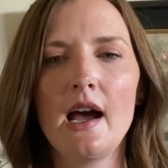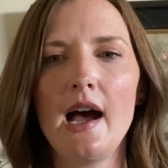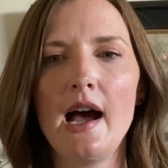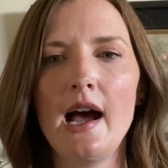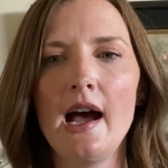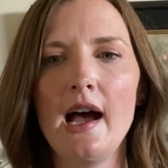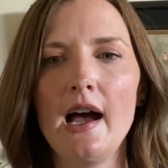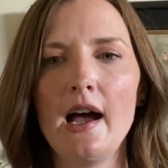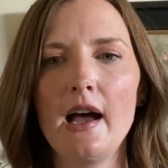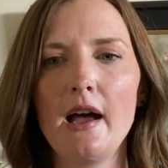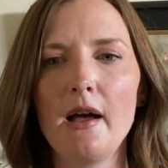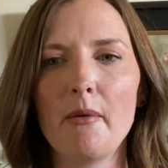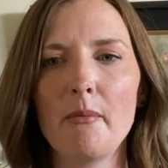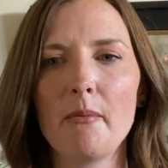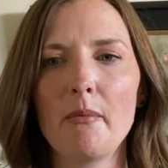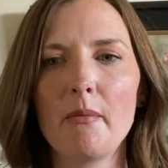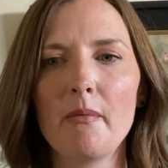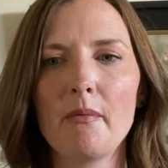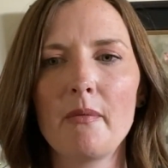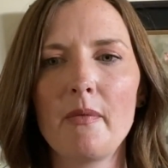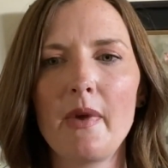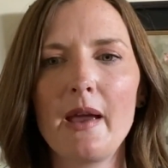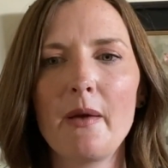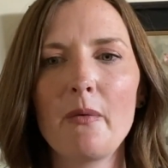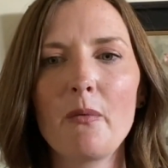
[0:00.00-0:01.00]

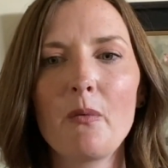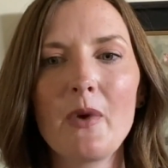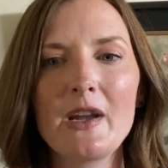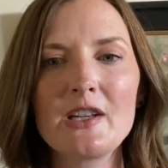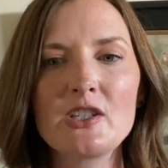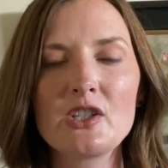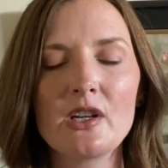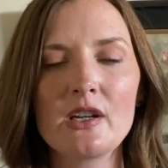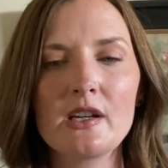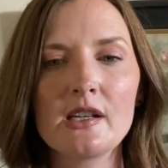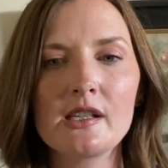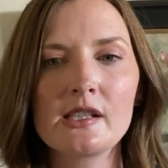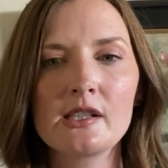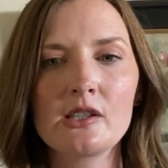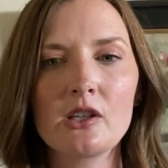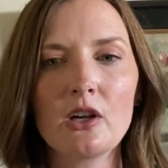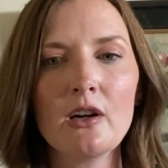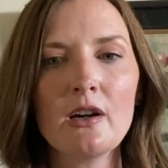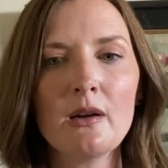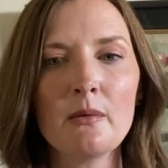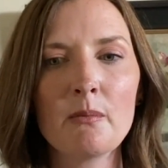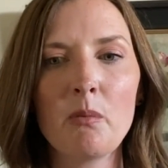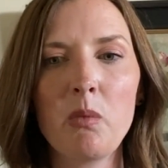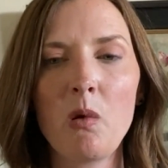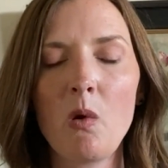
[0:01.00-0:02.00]
which at a
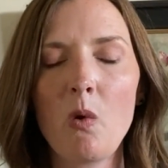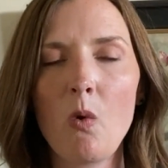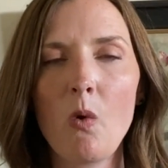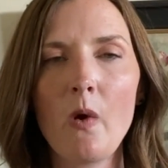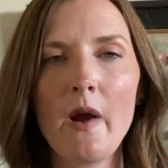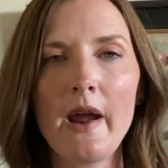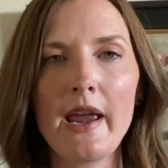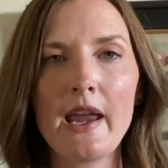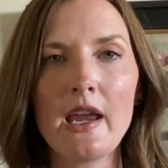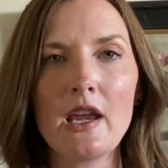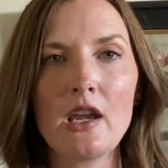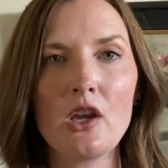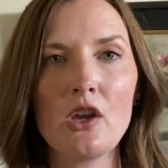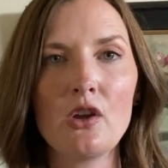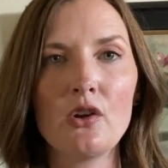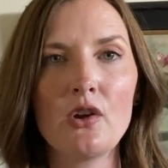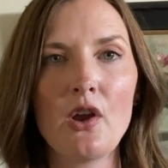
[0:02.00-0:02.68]
certain point,